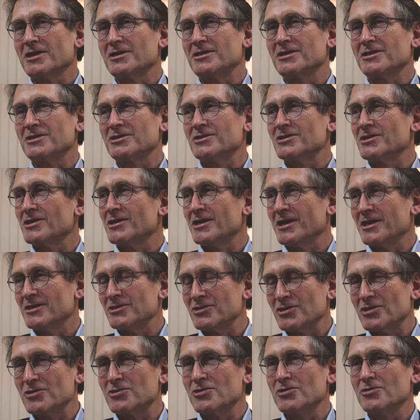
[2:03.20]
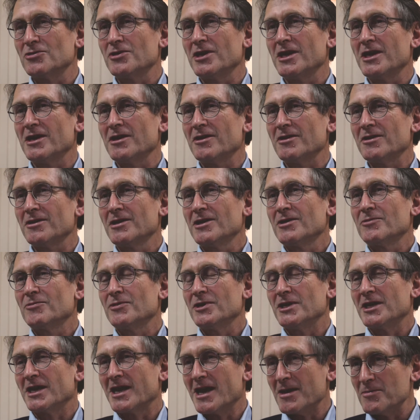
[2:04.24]
at this institute here
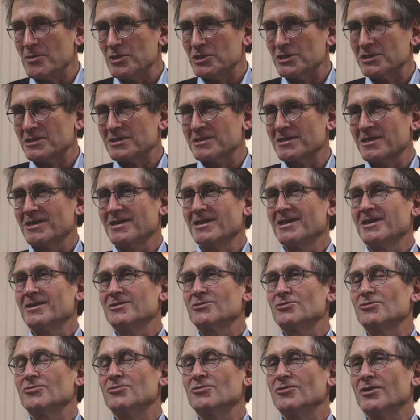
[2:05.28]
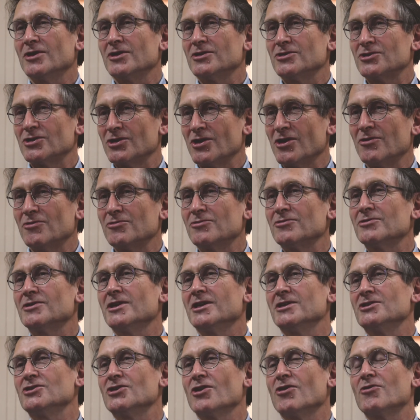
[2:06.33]
with the chemist to show,
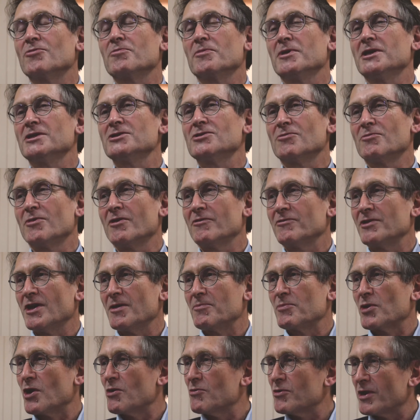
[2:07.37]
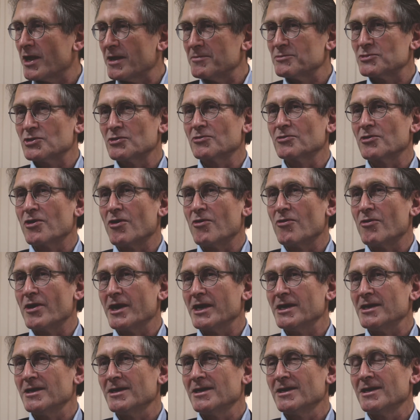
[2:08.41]
they showed me some of their programs
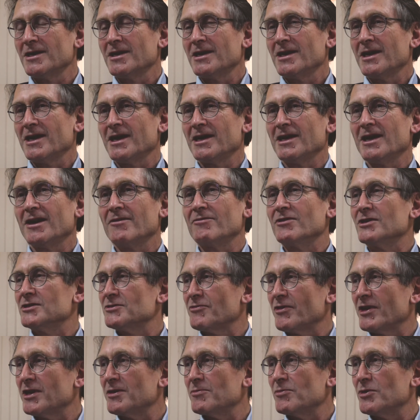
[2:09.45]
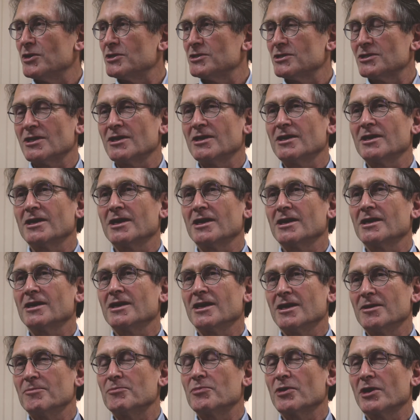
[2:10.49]
ongoing, and I was very much
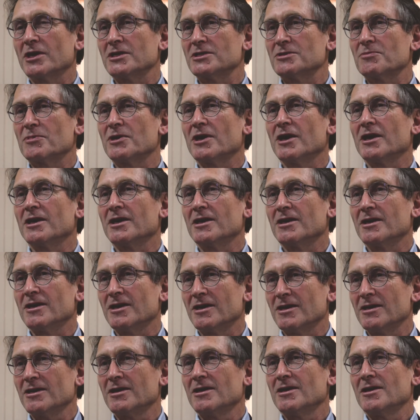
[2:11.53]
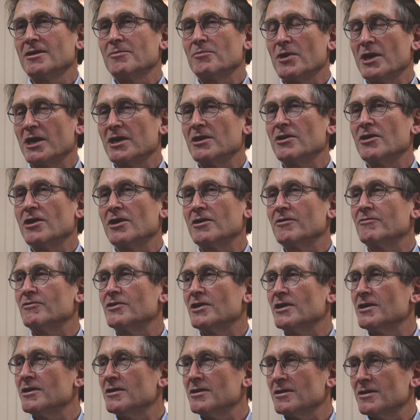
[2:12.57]
impressed by a lot of
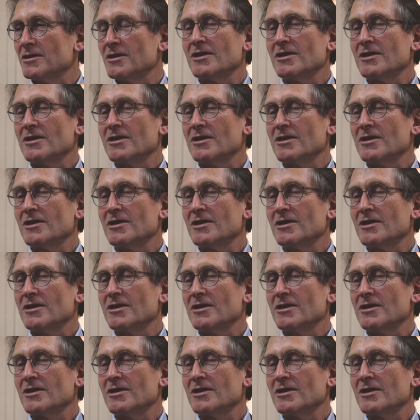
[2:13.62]
the